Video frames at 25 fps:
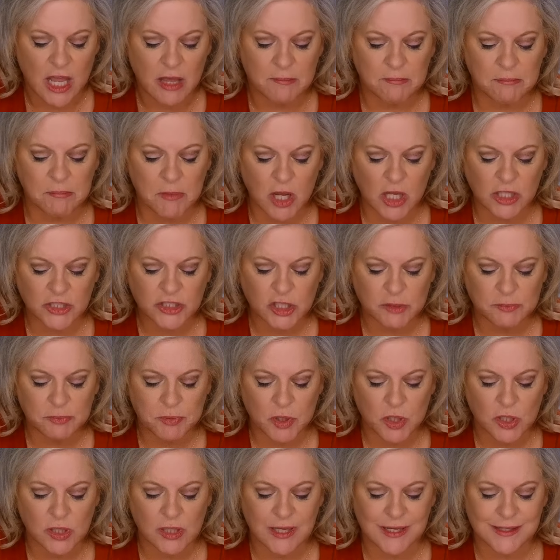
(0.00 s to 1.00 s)

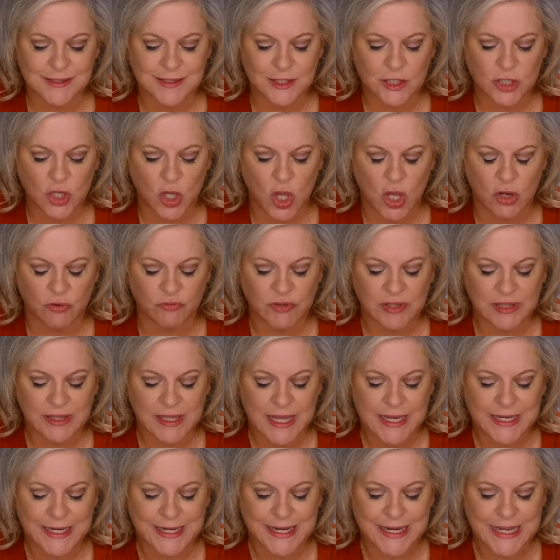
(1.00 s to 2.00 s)
Multiple
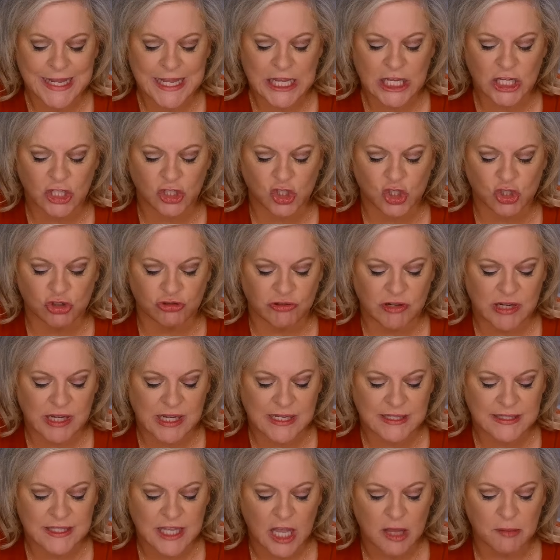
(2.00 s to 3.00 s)
assault-related
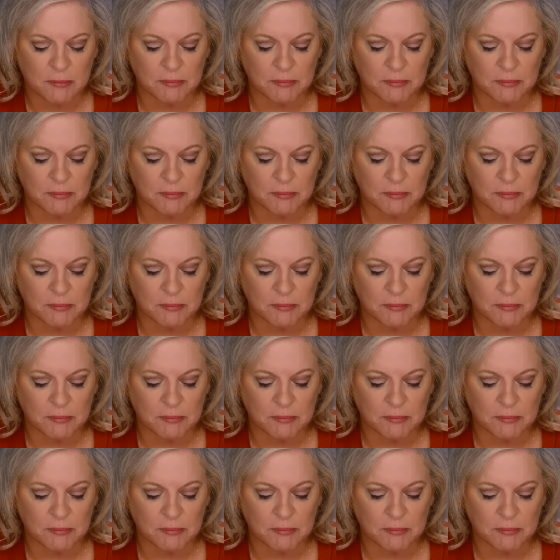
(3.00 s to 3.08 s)
injuries,